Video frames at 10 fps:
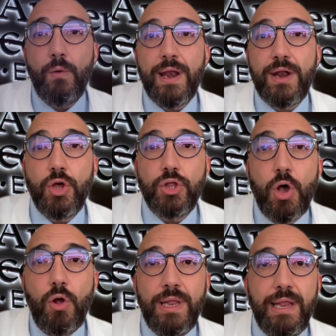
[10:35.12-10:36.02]
were not
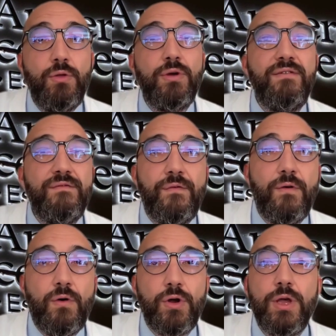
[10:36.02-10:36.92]
only looking
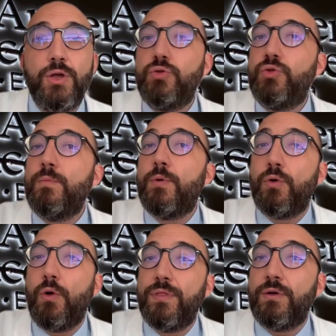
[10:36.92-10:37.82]
for tumor
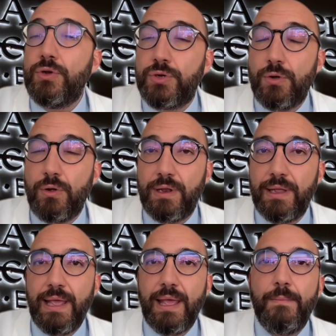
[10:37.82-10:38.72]
growth control,
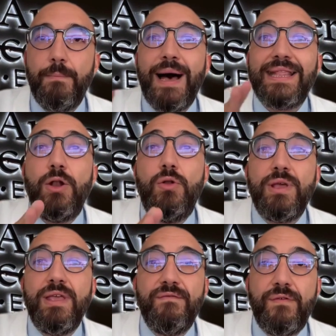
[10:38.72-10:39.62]
but
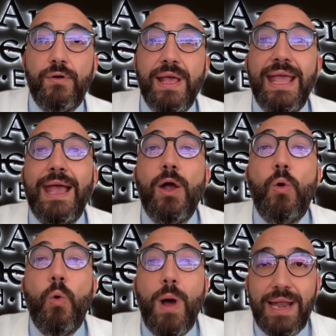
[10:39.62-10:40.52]
looking for
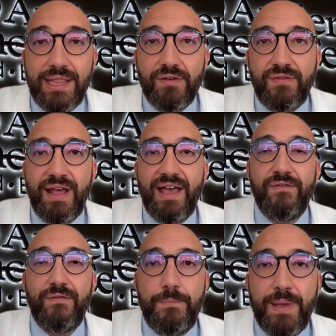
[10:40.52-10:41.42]
quality of
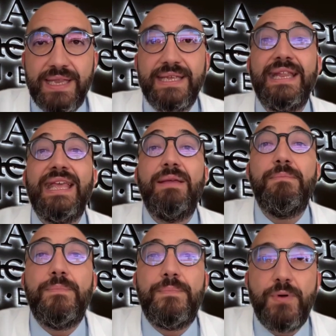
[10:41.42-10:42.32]
life patient
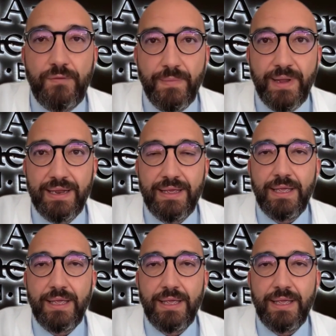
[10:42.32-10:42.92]
improvement.